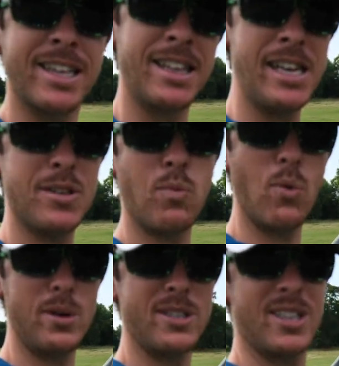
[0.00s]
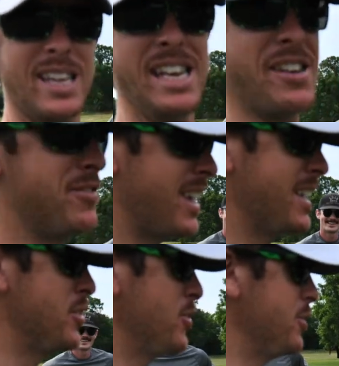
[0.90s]
at least one sleeve
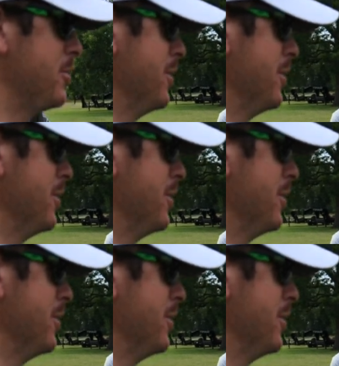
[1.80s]
tattoo,